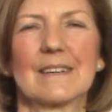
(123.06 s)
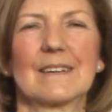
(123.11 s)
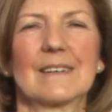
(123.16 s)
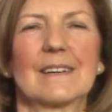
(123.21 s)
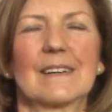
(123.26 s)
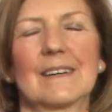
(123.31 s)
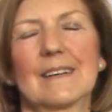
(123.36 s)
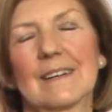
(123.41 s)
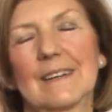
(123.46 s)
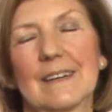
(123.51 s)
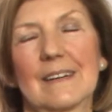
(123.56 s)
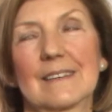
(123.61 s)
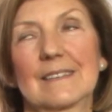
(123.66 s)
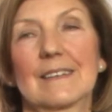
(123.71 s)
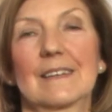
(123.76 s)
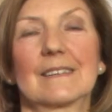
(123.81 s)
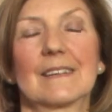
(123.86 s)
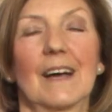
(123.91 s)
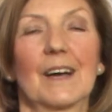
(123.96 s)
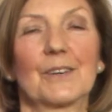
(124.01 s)
Uh, I
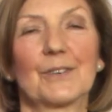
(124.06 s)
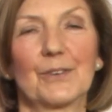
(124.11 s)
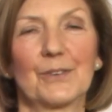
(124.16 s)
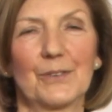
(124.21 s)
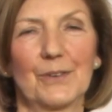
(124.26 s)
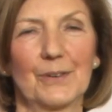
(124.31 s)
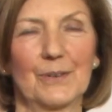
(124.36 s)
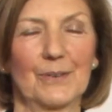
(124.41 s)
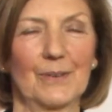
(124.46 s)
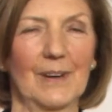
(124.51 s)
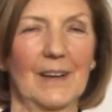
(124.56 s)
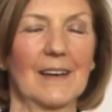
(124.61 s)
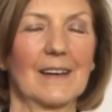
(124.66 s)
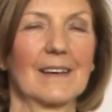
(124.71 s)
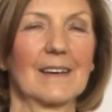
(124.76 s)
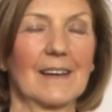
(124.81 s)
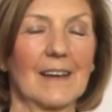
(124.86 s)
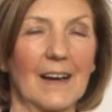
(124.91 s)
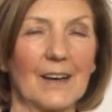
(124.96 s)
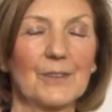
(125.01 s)
said, I don't know,
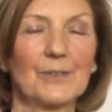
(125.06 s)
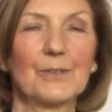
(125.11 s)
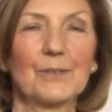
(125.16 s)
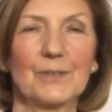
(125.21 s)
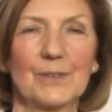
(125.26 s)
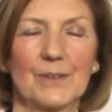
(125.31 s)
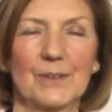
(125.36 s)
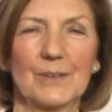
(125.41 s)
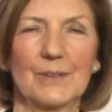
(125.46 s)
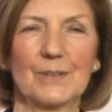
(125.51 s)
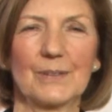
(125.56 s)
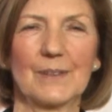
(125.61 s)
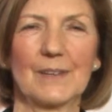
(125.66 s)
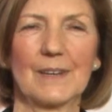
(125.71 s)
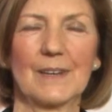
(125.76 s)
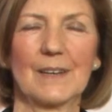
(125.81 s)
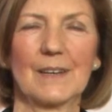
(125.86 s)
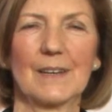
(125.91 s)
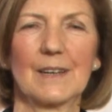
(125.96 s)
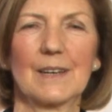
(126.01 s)
like I do know.
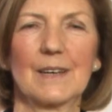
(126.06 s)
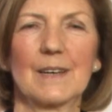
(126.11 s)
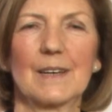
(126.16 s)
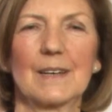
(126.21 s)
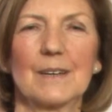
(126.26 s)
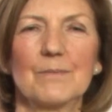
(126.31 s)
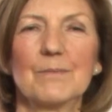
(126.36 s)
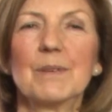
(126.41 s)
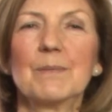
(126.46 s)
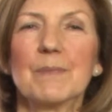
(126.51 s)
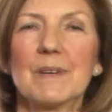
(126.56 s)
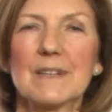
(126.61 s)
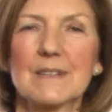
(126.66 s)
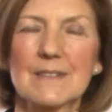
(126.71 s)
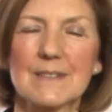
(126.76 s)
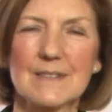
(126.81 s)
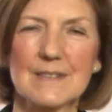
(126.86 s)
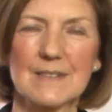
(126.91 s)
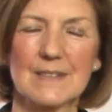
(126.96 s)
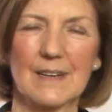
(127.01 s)
Be
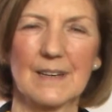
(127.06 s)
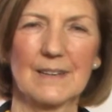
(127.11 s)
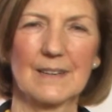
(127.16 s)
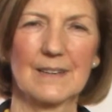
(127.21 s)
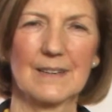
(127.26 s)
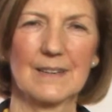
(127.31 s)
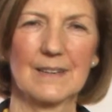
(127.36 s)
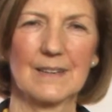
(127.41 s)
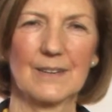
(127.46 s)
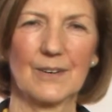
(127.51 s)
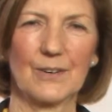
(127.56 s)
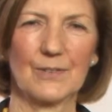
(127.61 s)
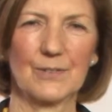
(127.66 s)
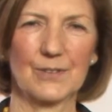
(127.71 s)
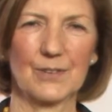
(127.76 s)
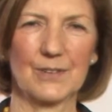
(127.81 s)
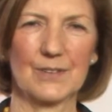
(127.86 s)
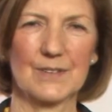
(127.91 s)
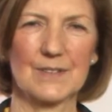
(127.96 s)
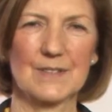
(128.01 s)
persistent, of
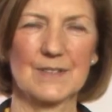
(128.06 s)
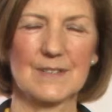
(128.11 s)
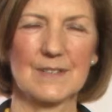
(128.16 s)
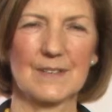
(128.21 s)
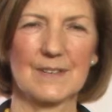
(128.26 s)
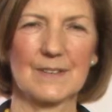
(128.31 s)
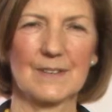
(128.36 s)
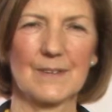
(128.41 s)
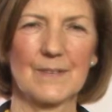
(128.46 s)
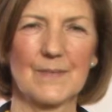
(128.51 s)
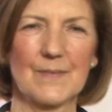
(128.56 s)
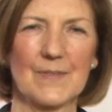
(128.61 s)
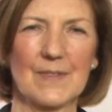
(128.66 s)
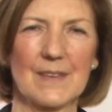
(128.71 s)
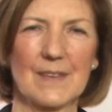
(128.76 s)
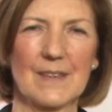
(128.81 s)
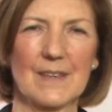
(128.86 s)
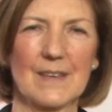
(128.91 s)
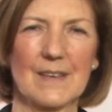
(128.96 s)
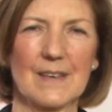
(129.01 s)
course. Uh,
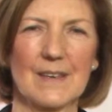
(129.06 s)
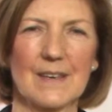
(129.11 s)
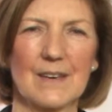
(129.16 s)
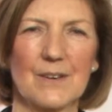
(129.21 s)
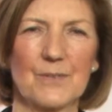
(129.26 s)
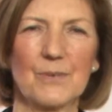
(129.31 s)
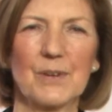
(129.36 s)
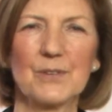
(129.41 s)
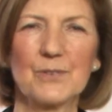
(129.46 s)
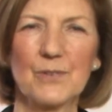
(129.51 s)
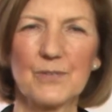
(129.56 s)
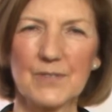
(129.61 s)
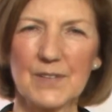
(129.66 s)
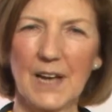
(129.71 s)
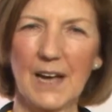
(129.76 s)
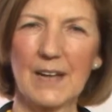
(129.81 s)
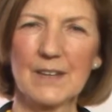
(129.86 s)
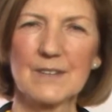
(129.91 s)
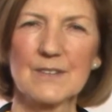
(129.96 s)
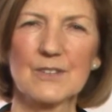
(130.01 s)
when you've
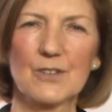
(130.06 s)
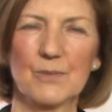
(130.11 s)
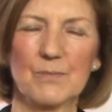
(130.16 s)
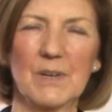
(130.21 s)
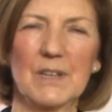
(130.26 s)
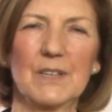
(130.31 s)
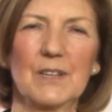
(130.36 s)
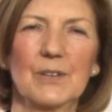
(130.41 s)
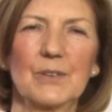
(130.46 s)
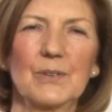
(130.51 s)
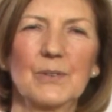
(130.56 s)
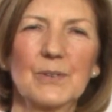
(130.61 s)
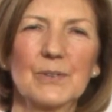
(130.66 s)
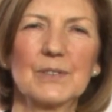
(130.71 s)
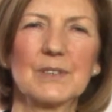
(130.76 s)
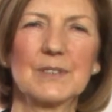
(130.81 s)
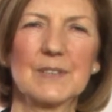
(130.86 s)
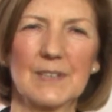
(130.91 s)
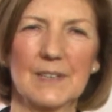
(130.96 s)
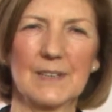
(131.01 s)
done so many good
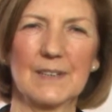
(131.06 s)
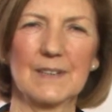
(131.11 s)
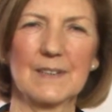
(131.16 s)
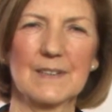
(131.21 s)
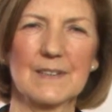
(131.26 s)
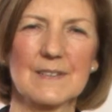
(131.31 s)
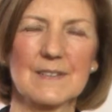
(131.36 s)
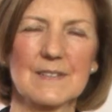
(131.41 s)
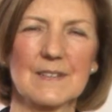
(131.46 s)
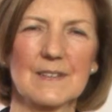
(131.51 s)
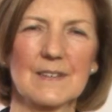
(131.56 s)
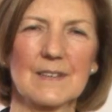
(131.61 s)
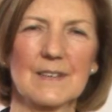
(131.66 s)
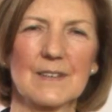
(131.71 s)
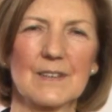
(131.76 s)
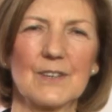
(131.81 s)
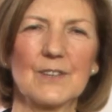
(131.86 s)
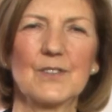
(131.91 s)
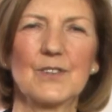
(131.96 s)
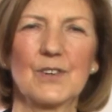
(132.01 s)
things uh,
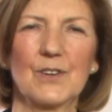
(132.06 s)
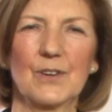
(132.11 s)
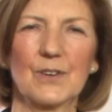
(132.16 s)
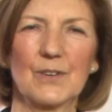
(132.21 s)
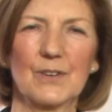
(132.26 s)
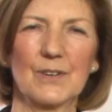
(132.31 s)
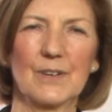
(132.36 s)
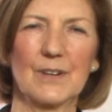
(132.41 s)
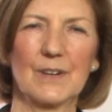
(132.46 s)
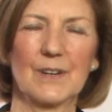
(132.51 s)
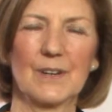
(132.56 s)
in your